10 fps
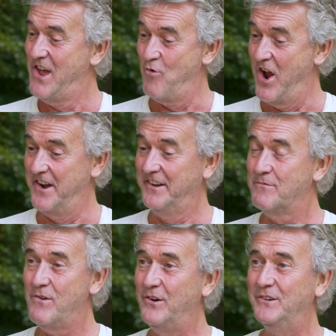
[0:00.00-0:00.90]
Granny
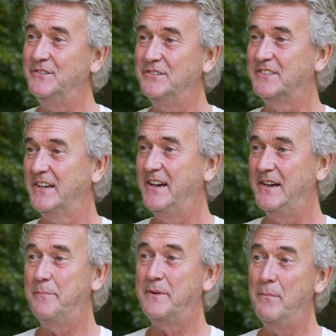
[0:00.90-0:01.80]
Rose,
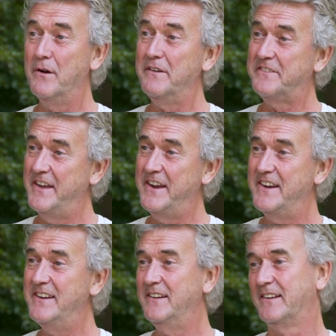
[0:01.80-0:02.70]
happy
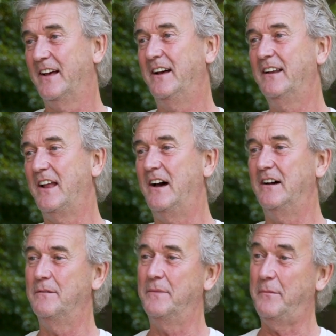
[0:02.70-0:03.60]
birthday, la
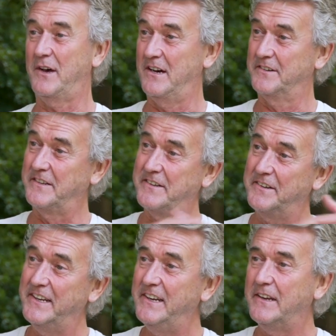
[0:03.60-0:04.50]
la, ba da ba da da
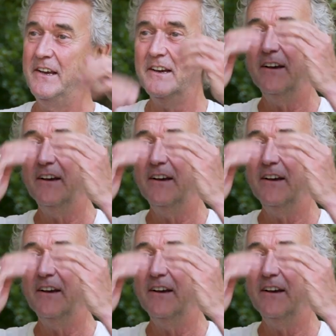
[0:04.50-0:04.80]
dee dee.